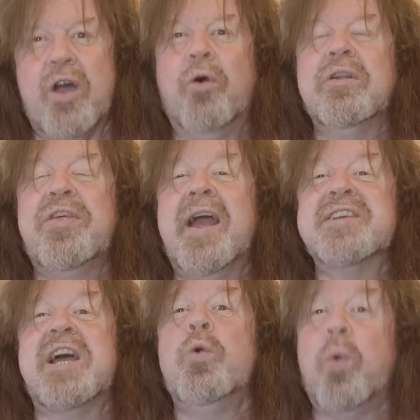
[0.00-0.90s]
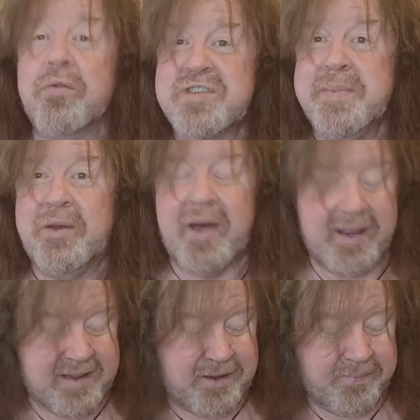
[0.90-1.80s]
All the things I want to be
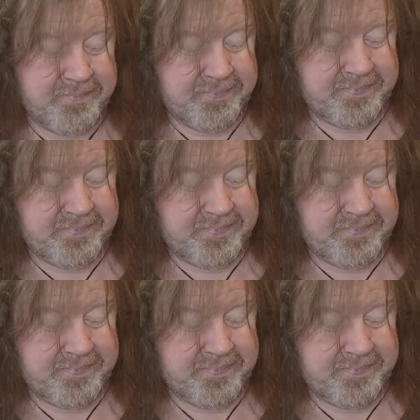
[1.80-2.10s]
right now.